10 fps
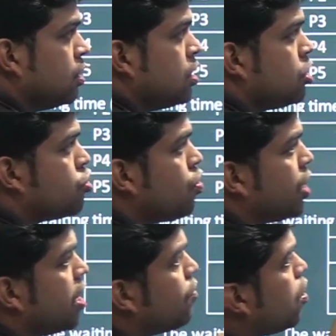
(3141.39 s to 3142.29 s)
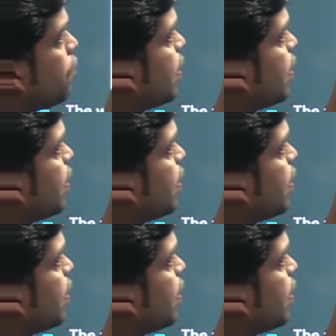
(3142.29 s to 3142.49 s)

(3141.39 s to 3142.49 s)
So here what we can